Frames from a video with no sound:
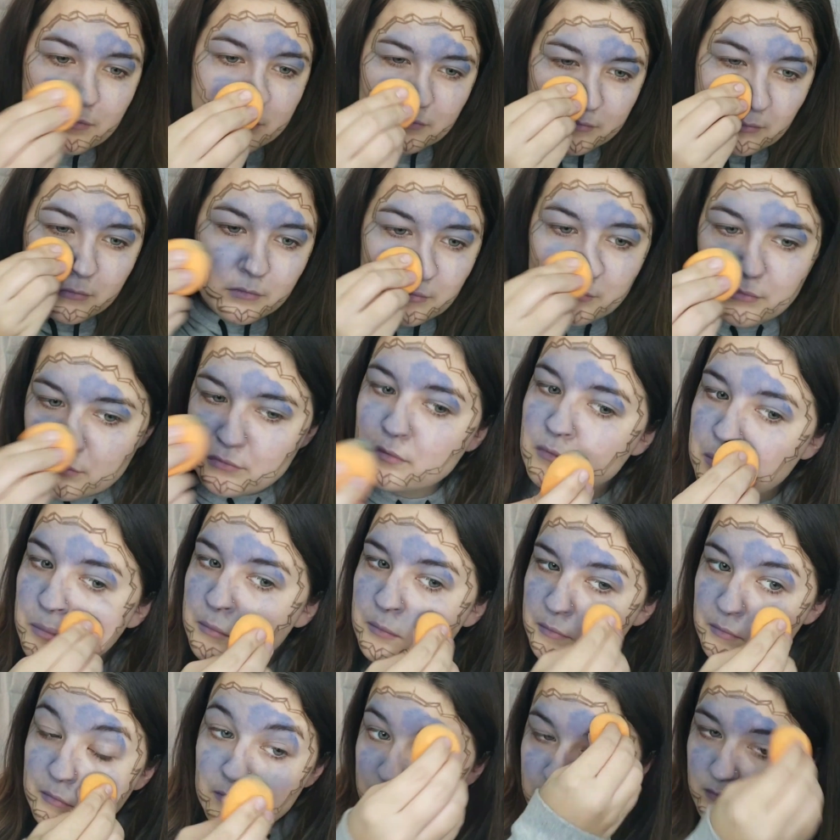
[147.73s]
much everywhere,
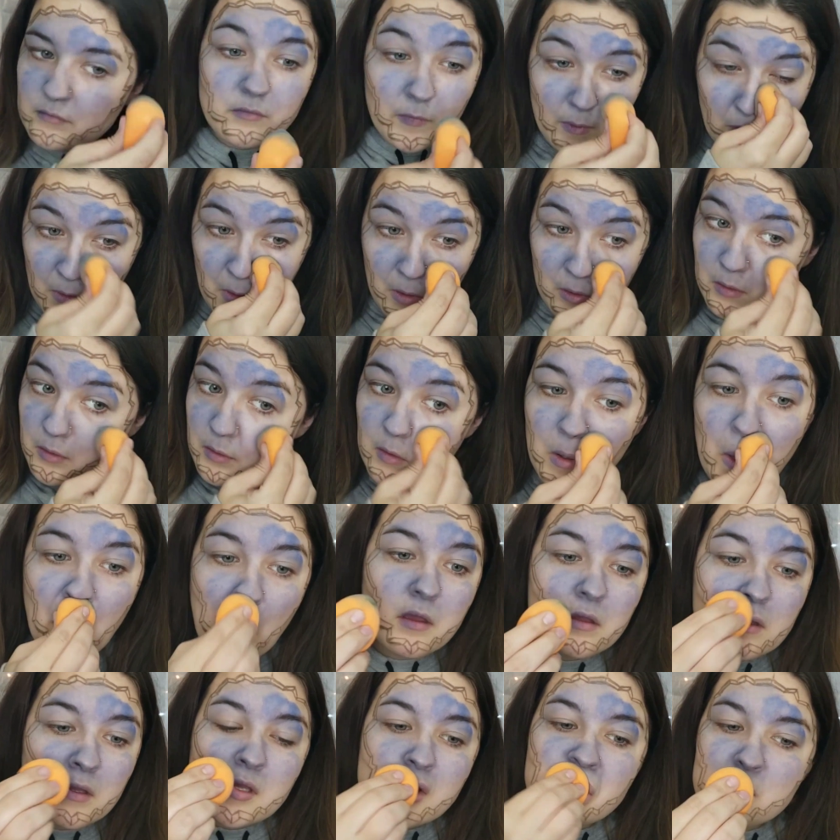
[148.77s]
and then in the
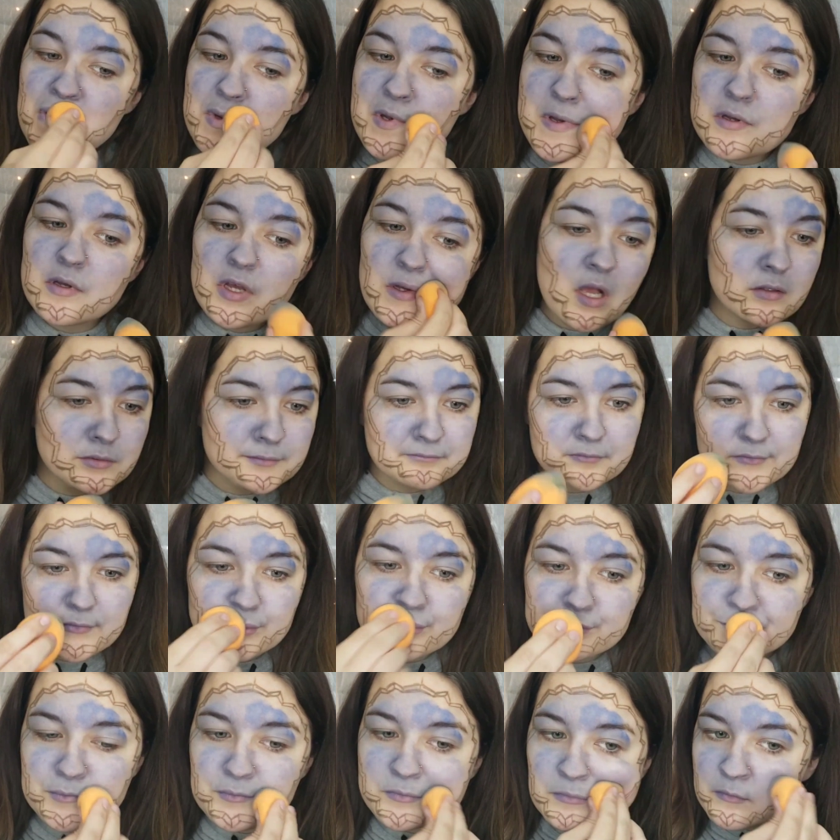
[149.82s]
areas that I actually want
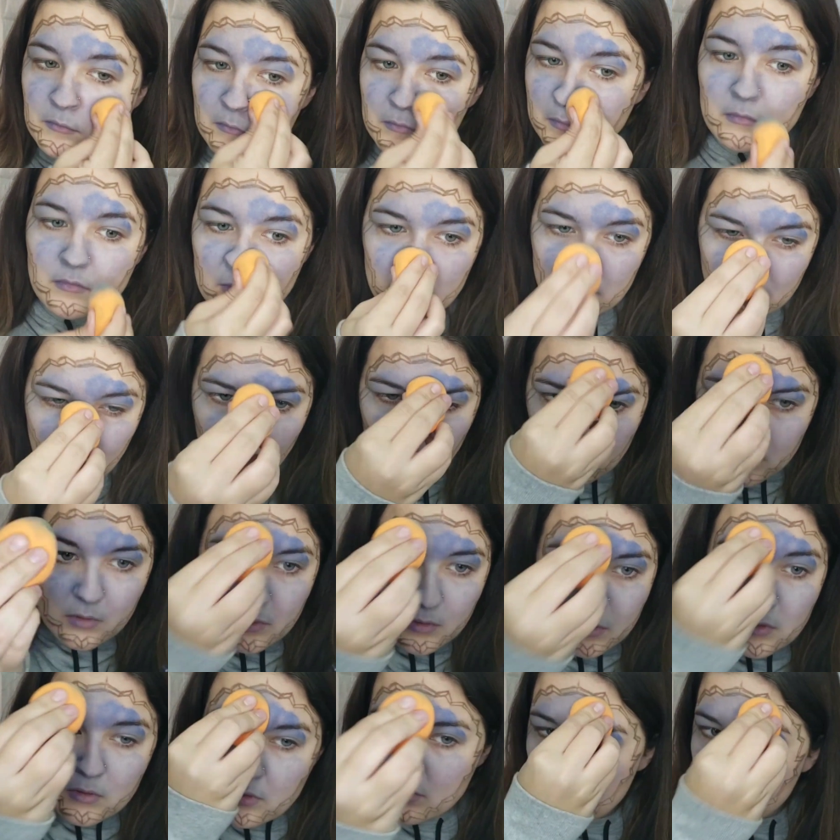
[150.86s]
it to be blue, I'm going to
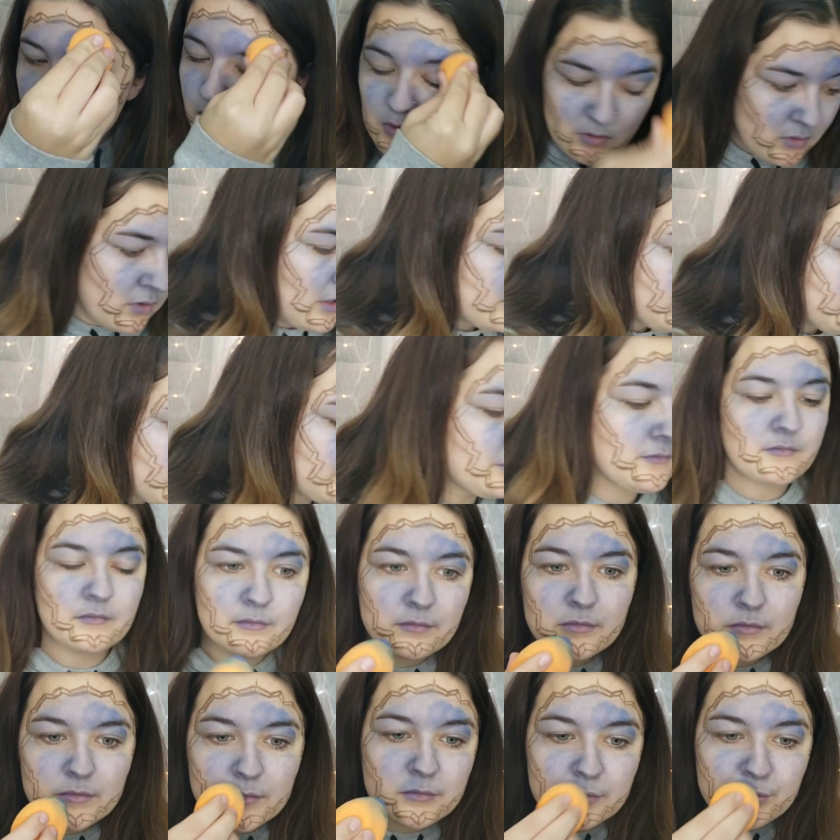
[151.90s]
go darker.
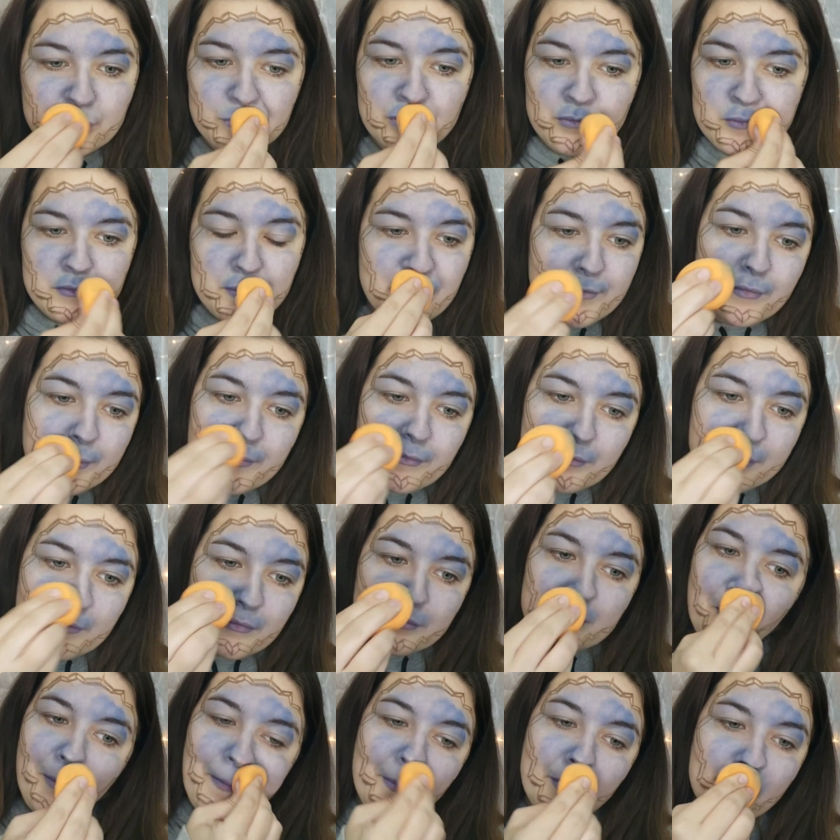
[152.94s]
This is just more of a
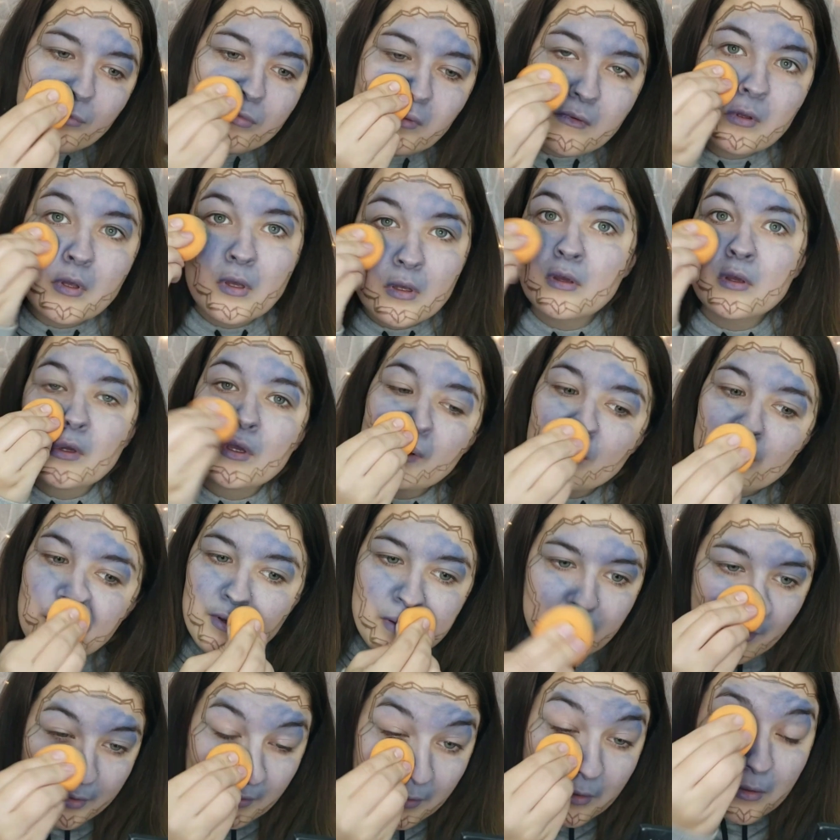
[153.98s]
foundation,
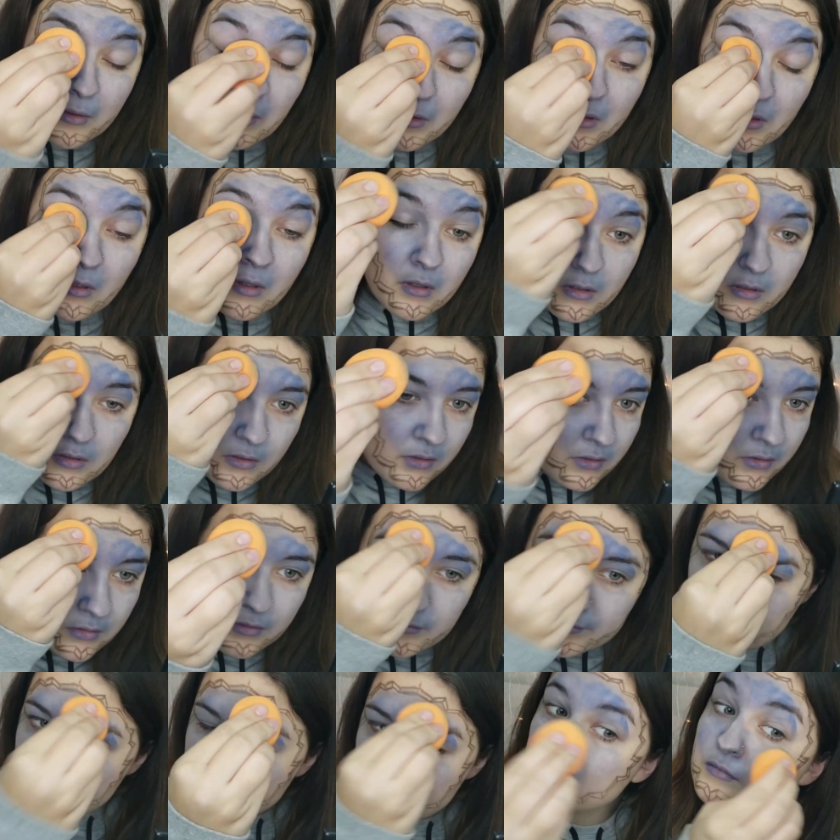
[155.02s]
and then we're going to go
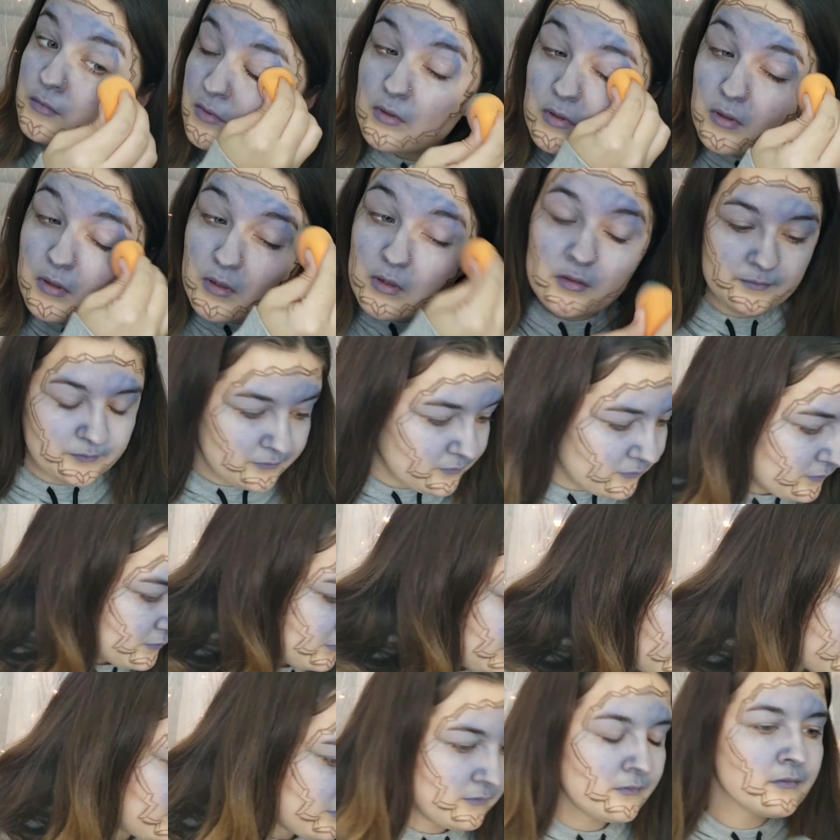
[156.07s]
in with
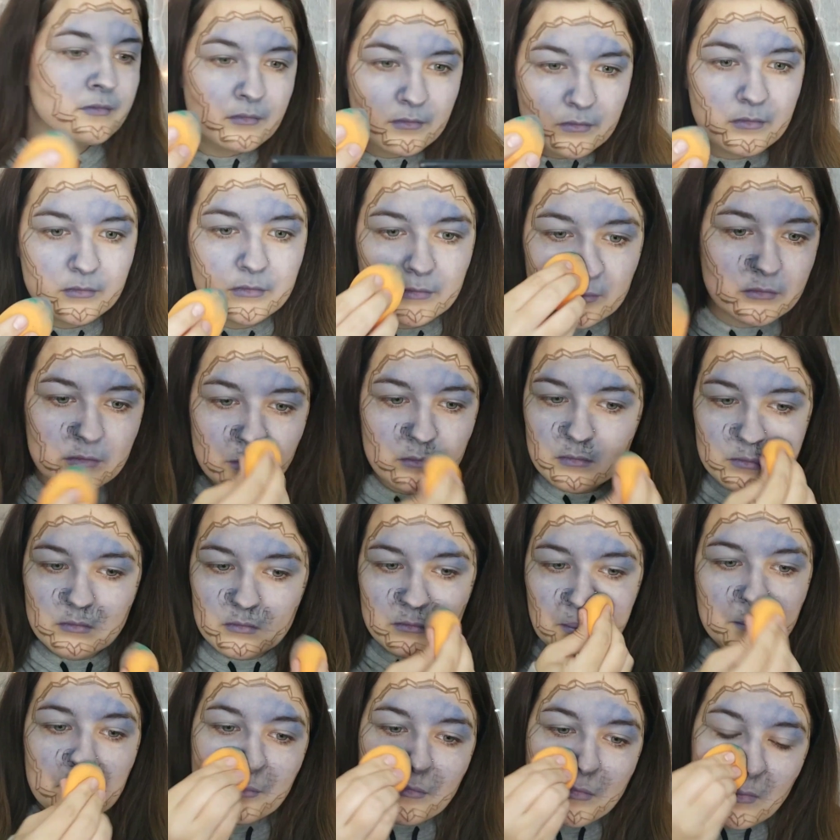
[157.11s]

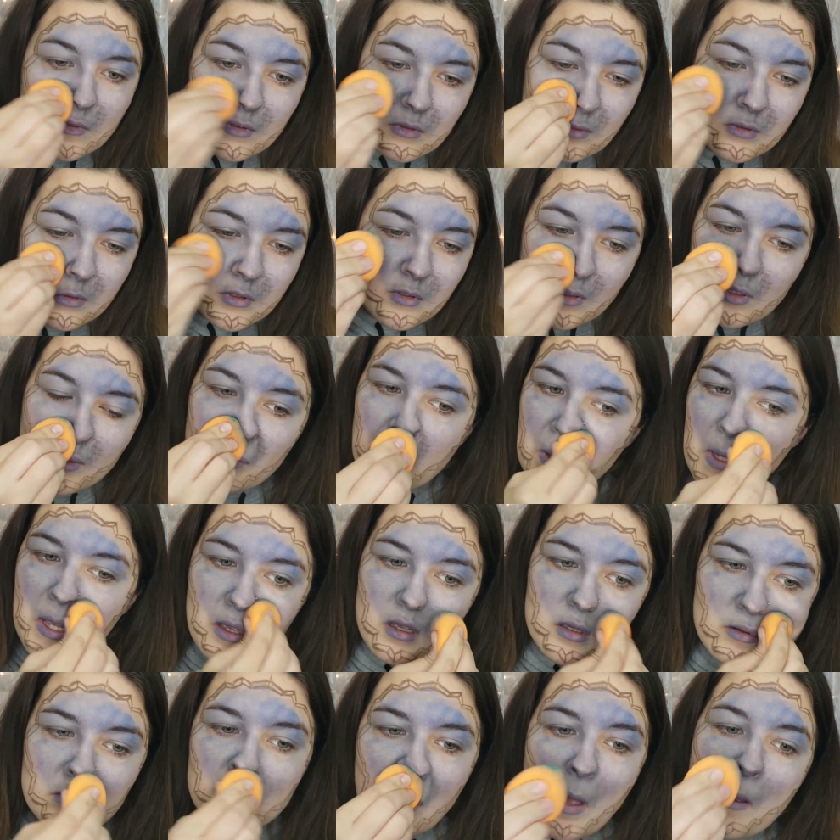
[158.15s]
eyeshadow
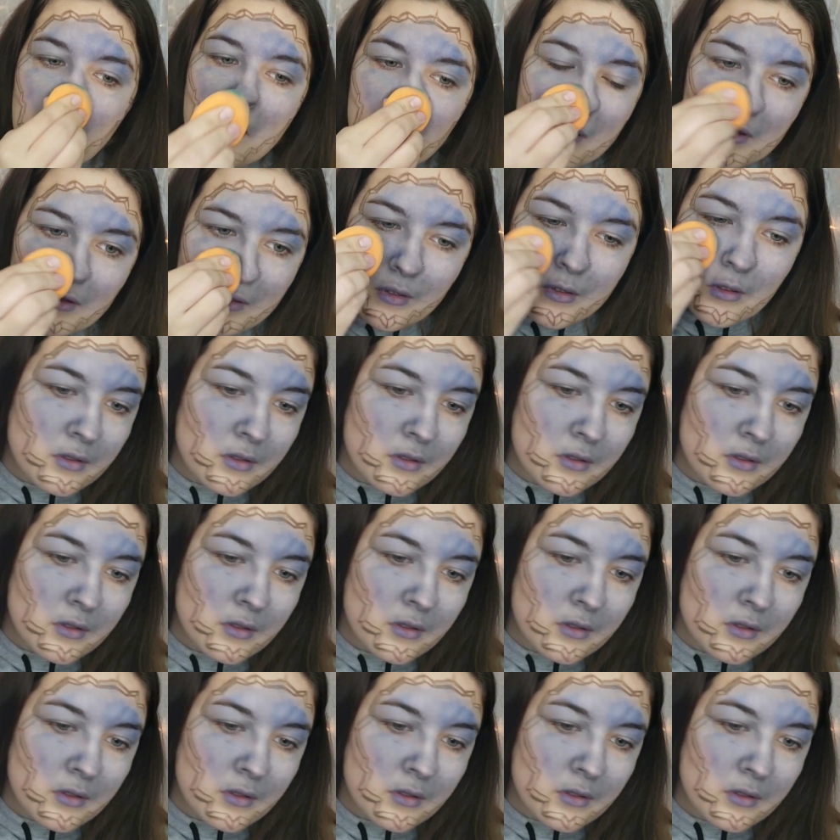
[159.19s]
afterwards.